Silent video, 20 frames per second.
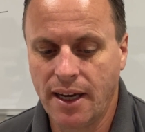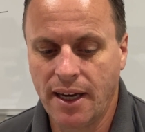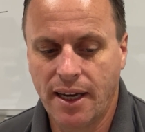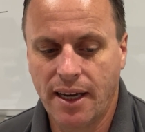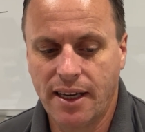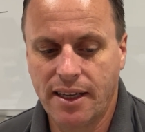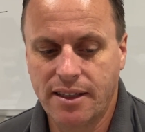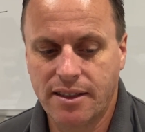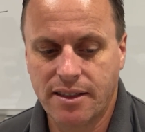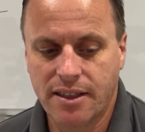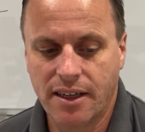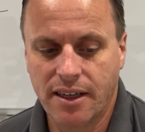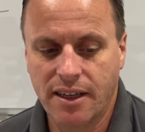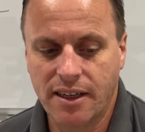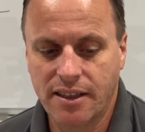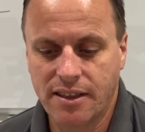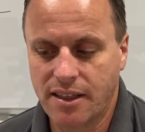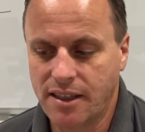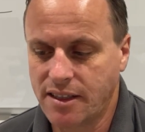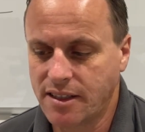is
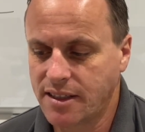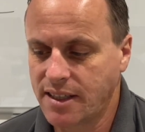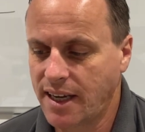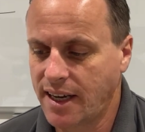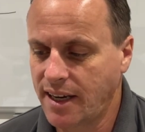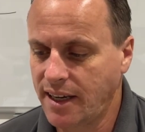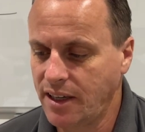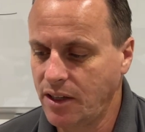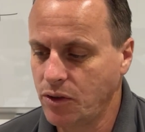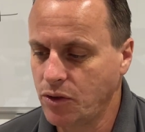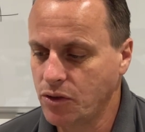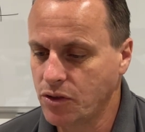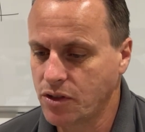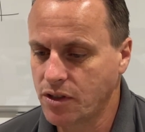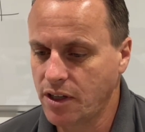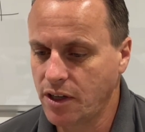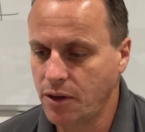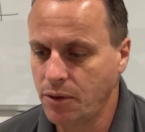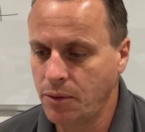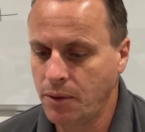sadly not
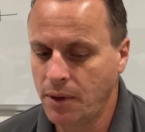so.